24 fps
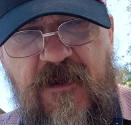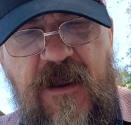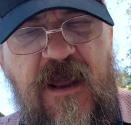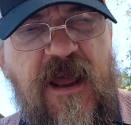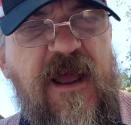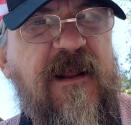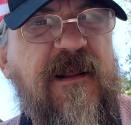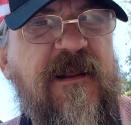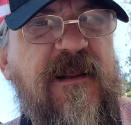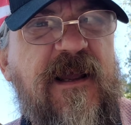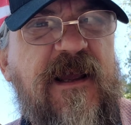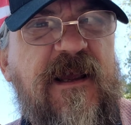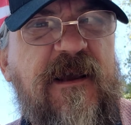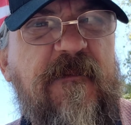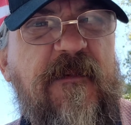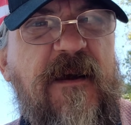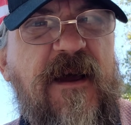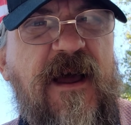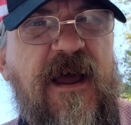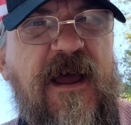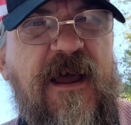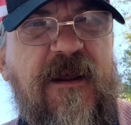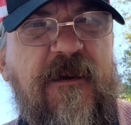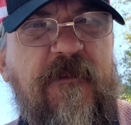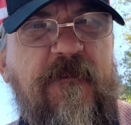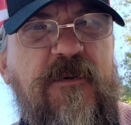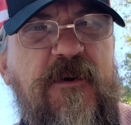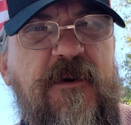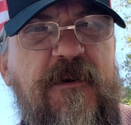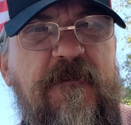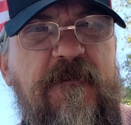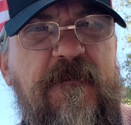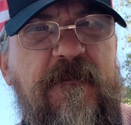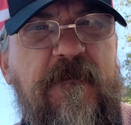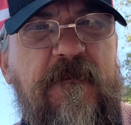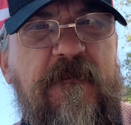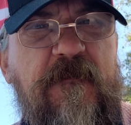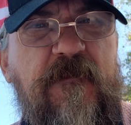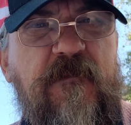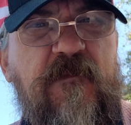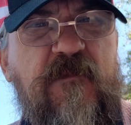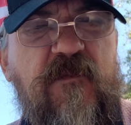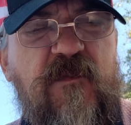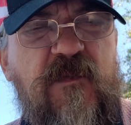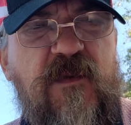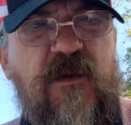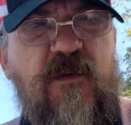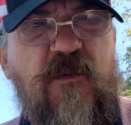I had to think about how to put
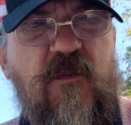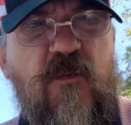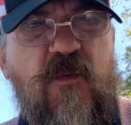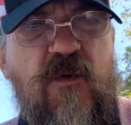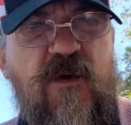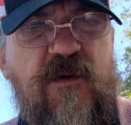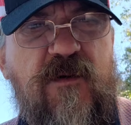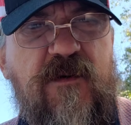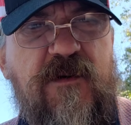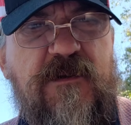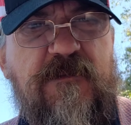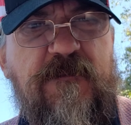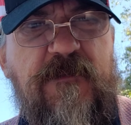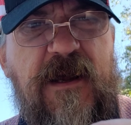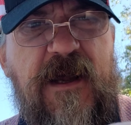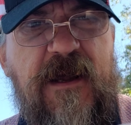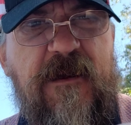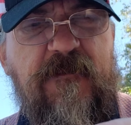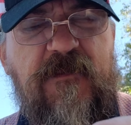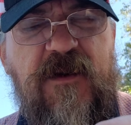where does pipe